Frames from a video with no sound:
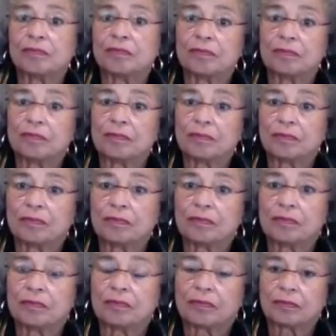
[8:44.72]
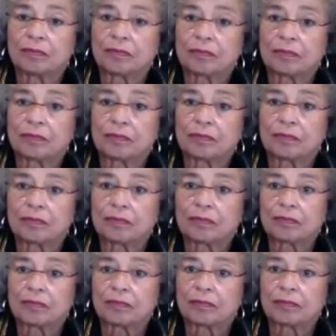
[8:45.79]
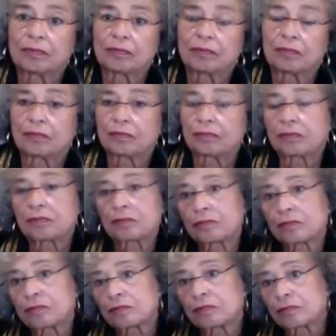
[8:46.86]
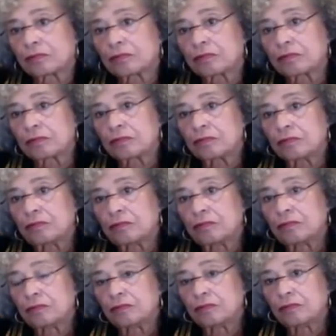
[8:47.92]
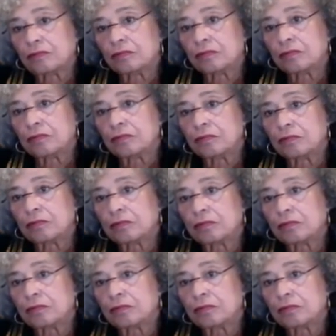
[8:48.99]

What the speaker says: No words are spoken by the person on screen.